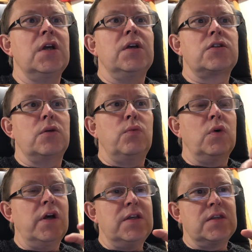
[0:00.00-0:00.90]
So
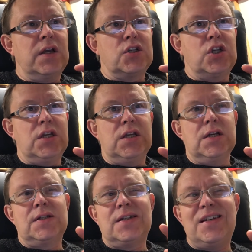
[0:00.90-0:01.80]
why is that cheeky? I'll
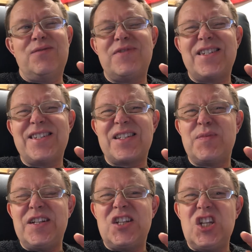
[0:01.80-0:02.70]
tell you why that's a
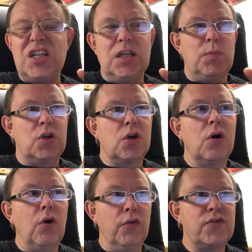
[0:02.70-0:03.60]
bit cheeky,
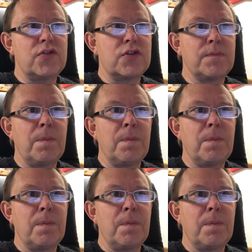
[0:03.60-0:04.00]
because